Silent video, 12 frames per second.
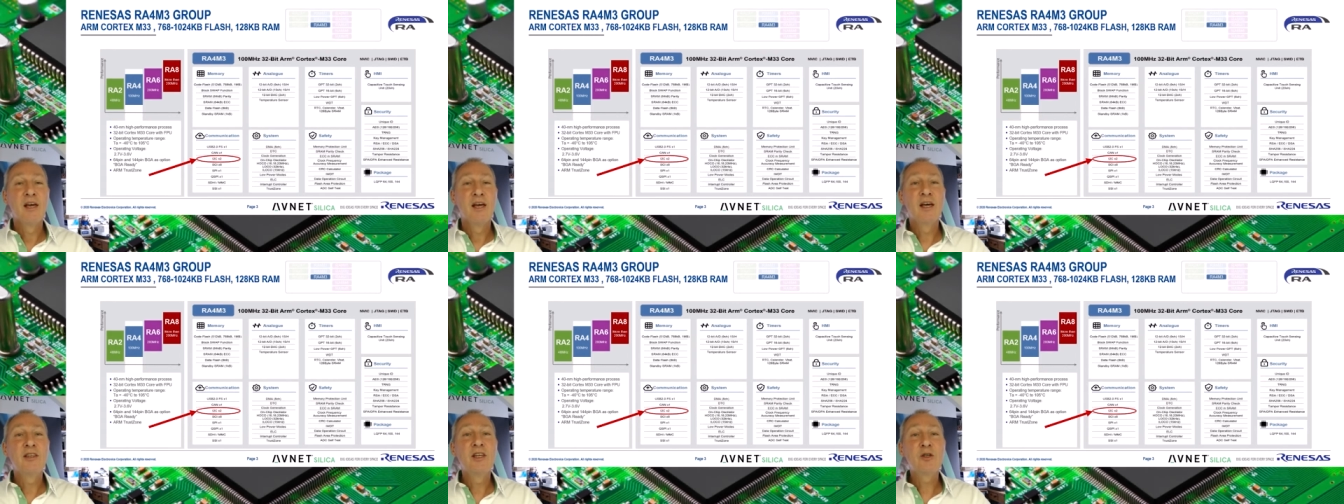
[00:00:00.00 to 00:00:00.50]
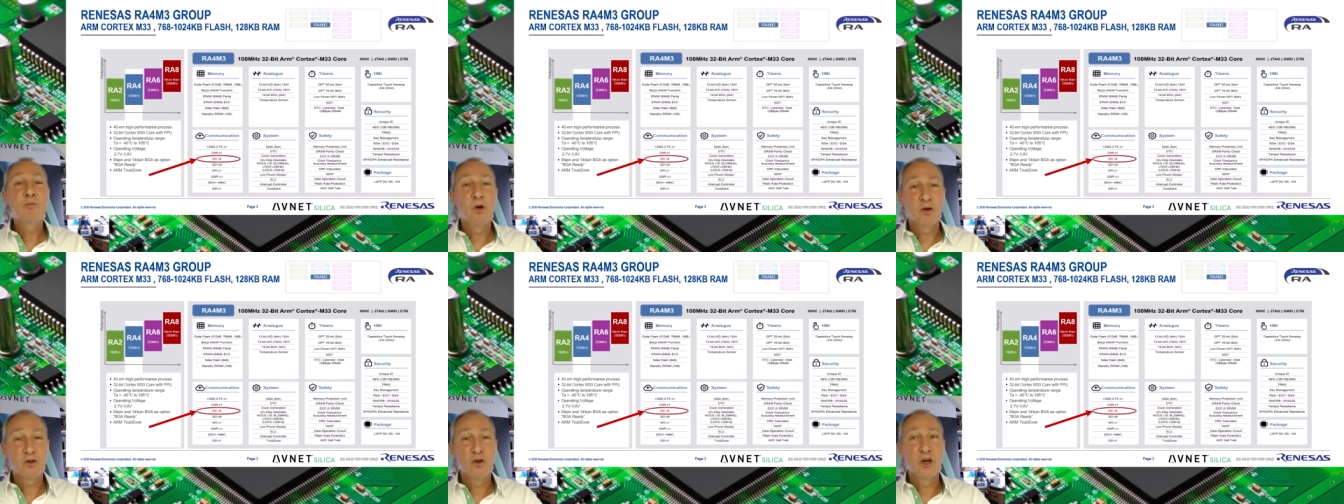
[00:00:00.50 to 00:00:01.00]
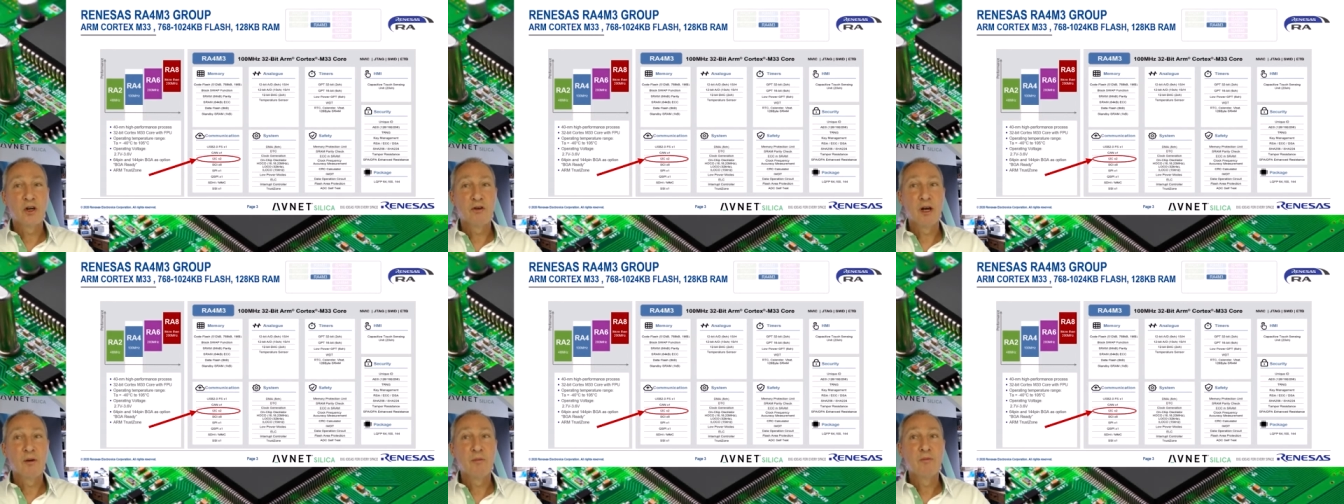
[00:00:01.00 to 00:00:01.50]
In this block
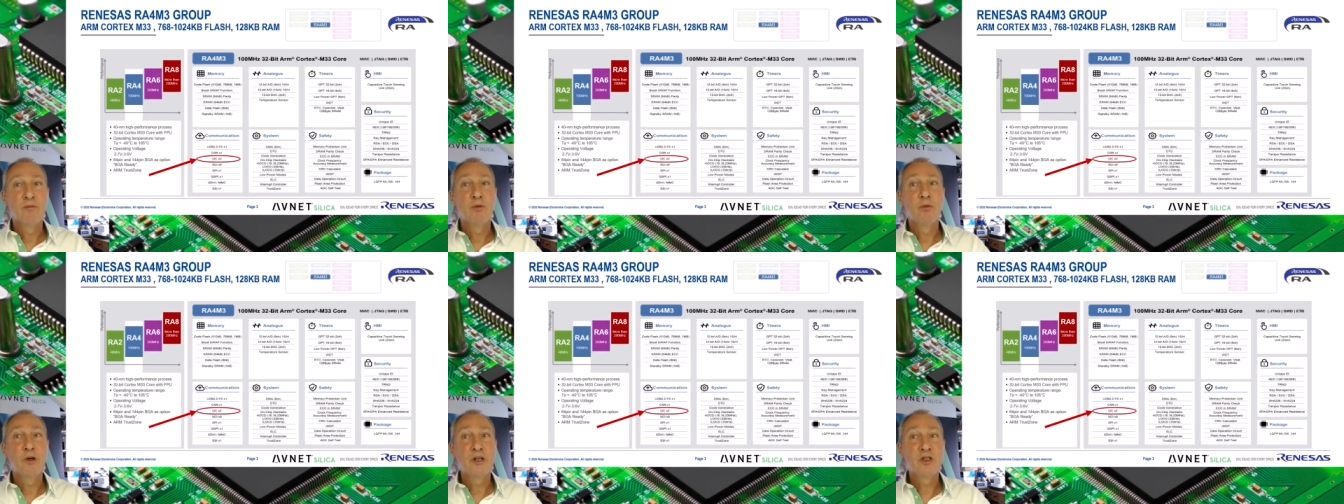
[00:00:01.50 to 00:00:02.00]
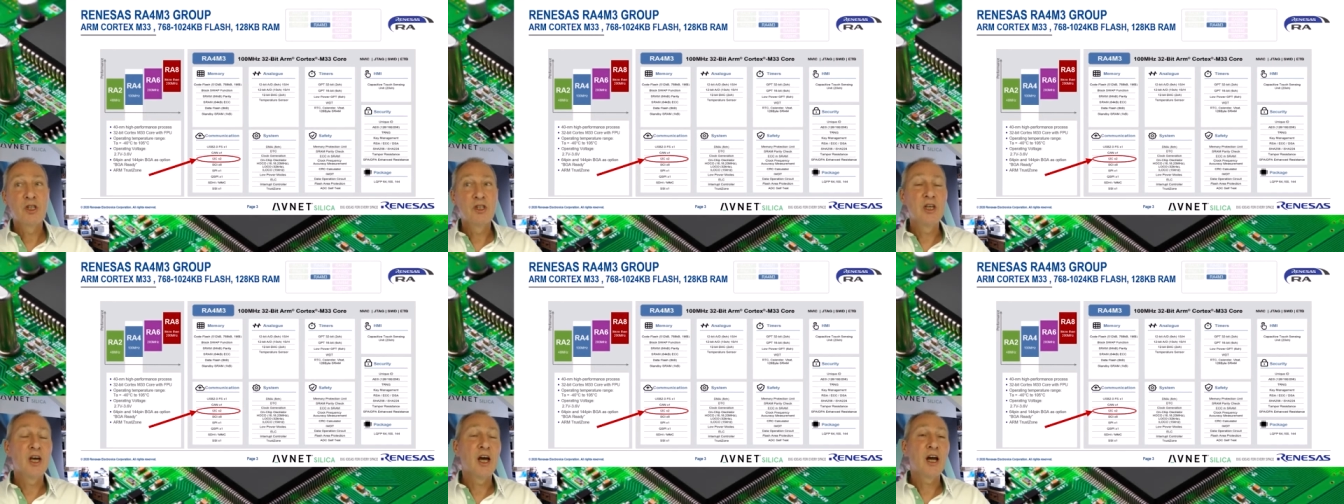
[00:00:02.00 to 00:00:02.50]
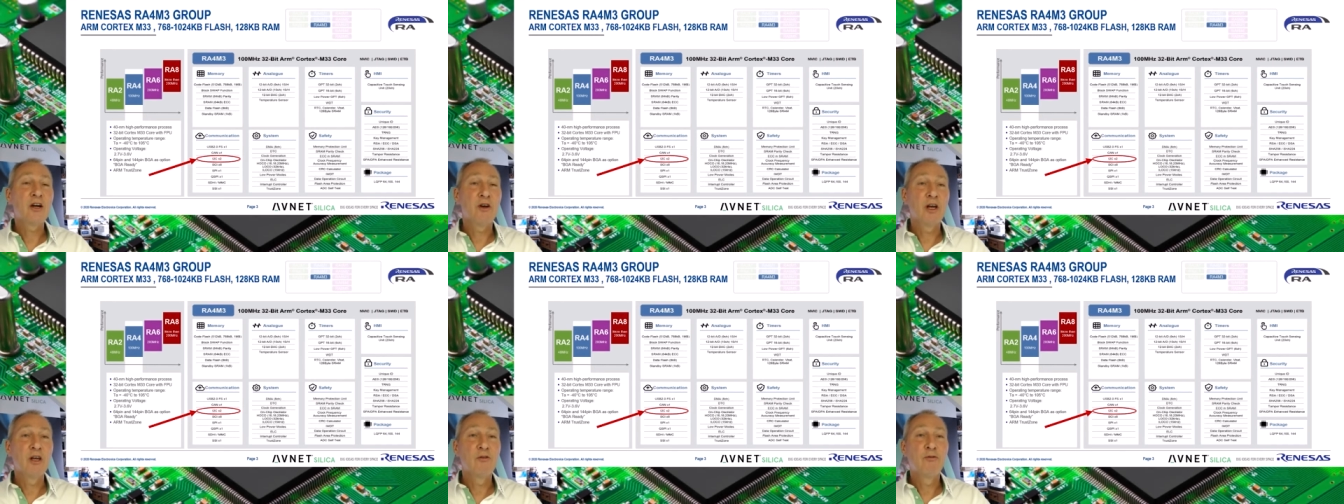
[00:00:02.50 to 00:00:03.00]
diagram we can see the R
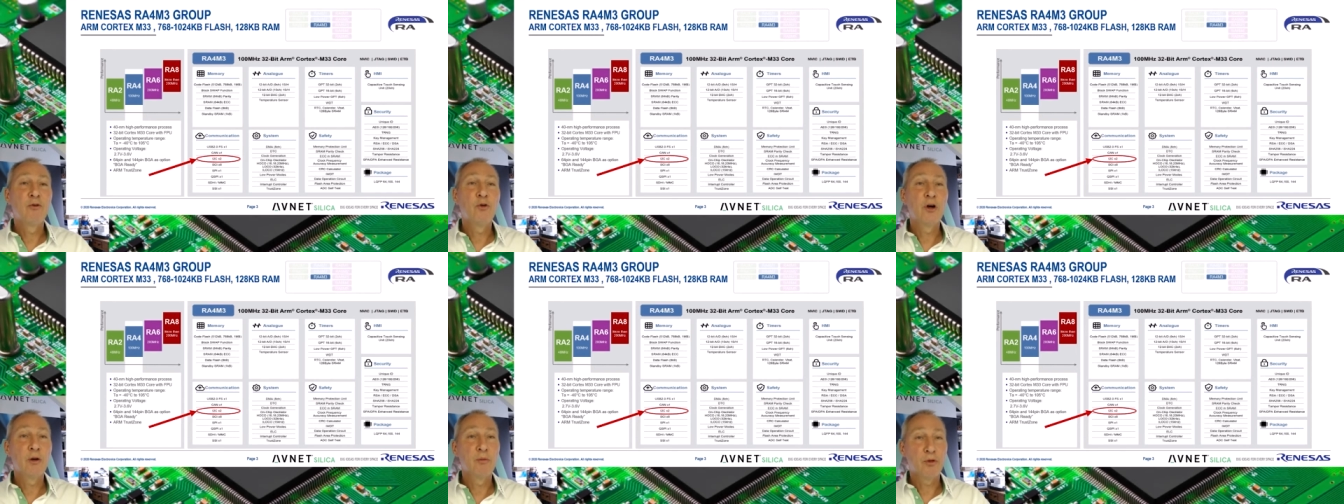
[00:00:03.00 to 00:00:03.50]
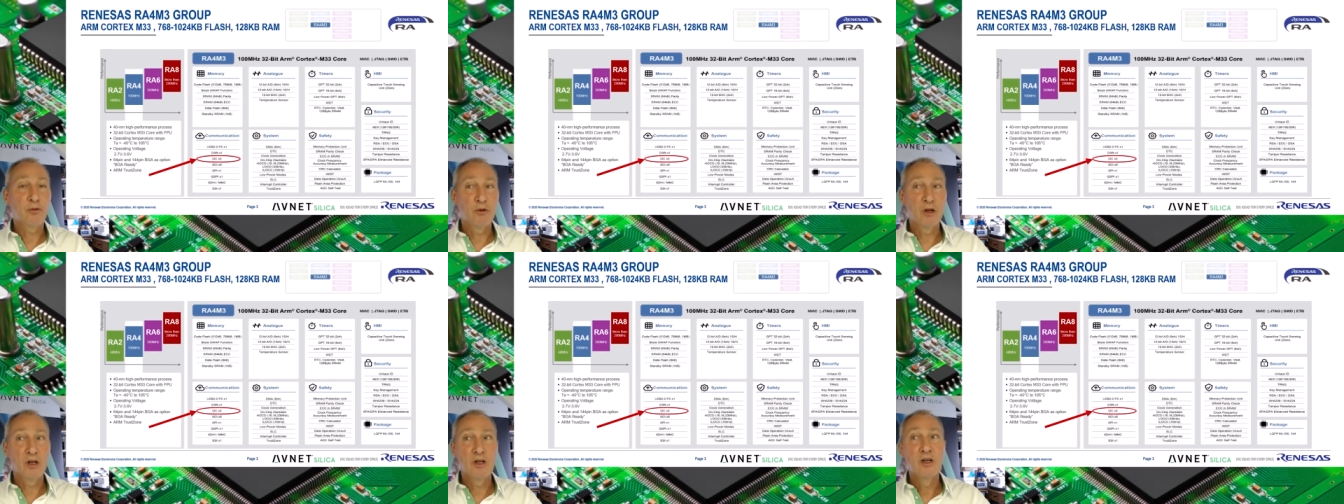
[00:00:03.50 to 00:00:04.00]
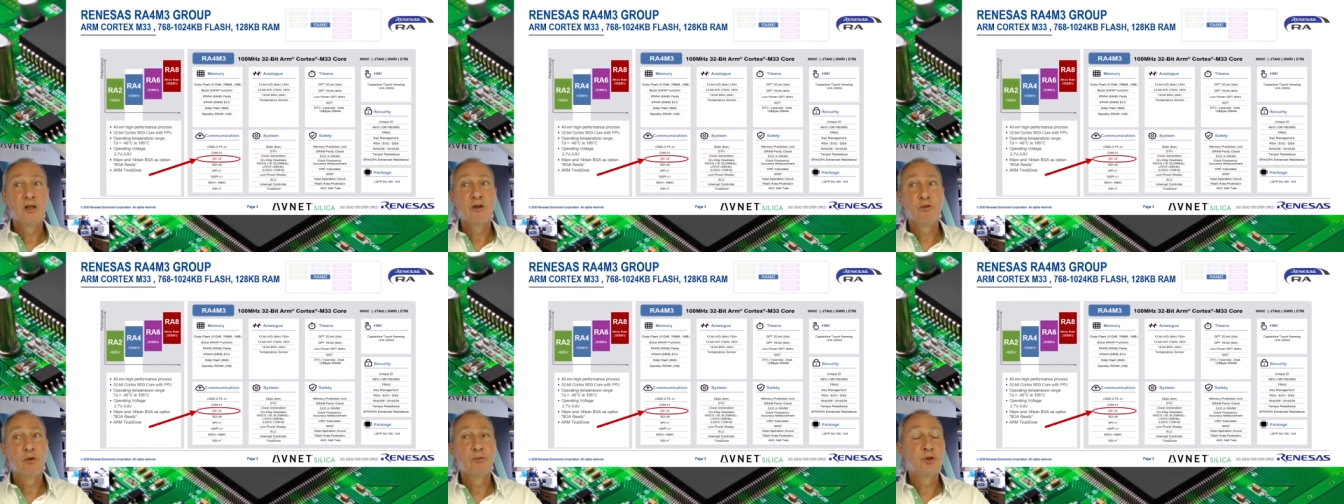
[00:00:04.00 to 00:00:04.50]
A four M three
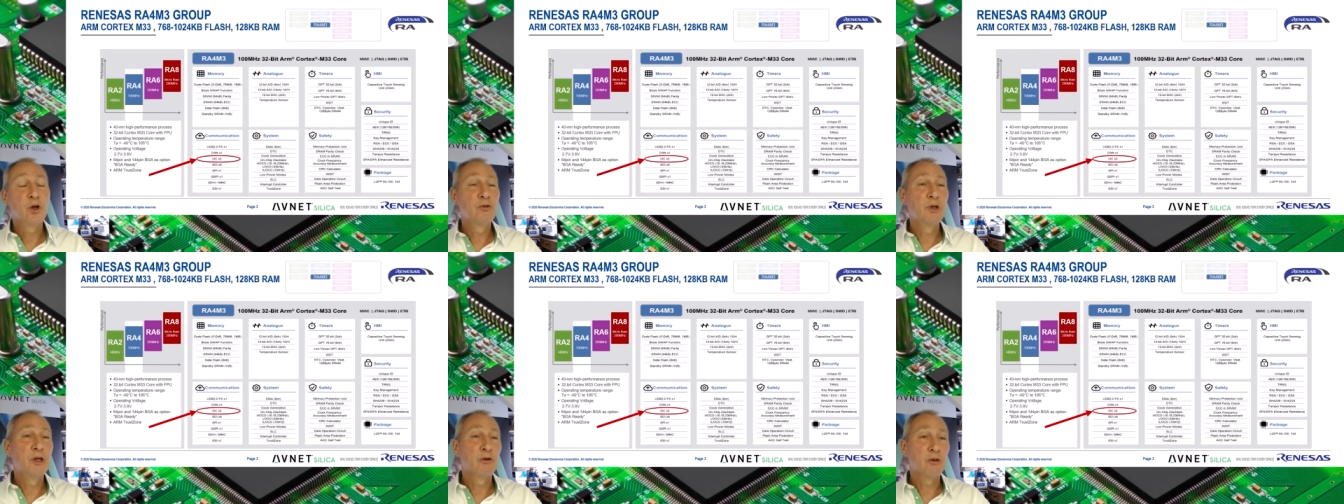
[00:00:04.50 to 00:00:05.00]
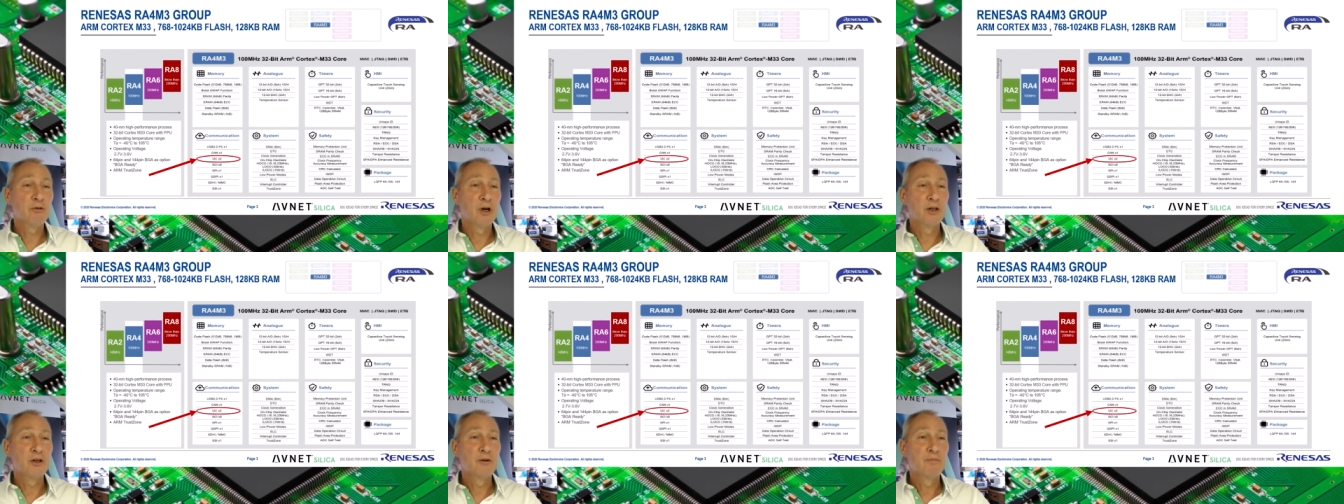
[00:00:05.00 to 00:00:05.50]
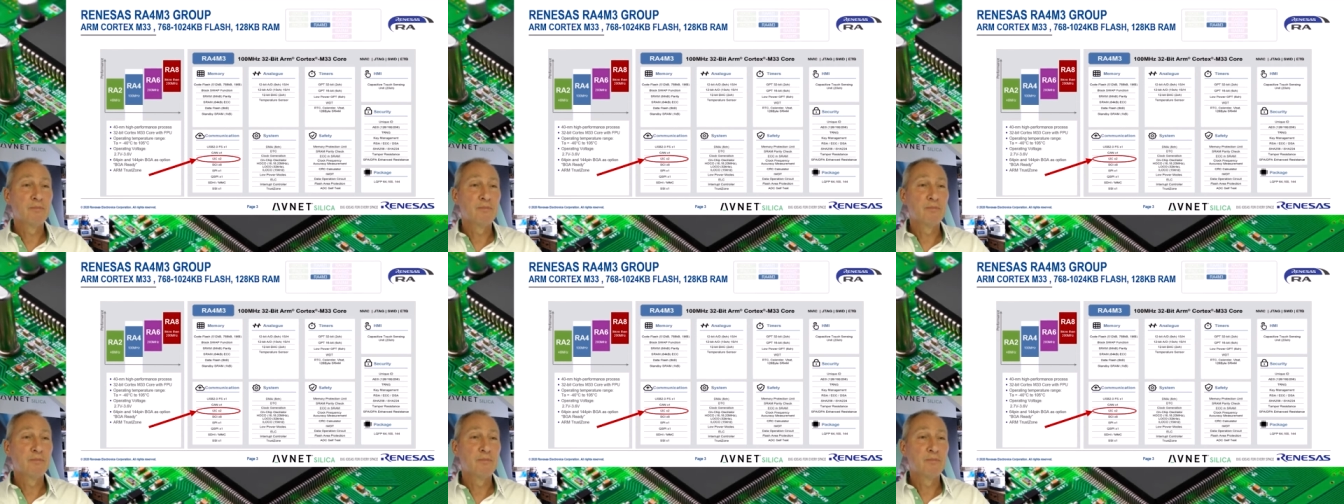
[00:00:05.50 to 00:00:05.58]
group shown here on the right.